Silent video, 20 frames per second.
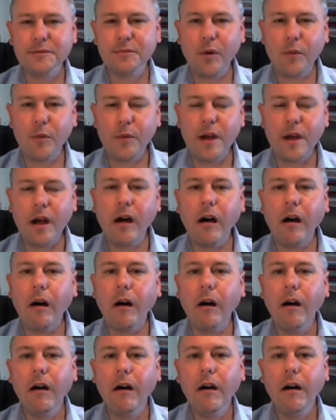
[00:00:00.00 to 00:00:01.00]
it's what we
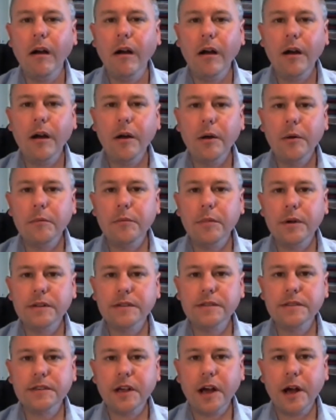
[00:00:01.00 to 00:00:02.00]
are.
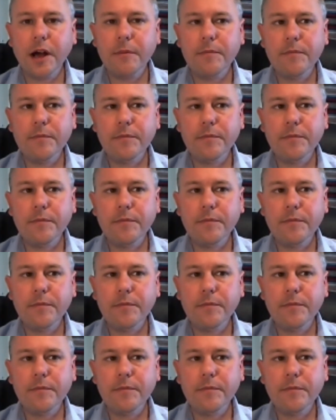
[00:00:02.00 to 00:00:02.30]
But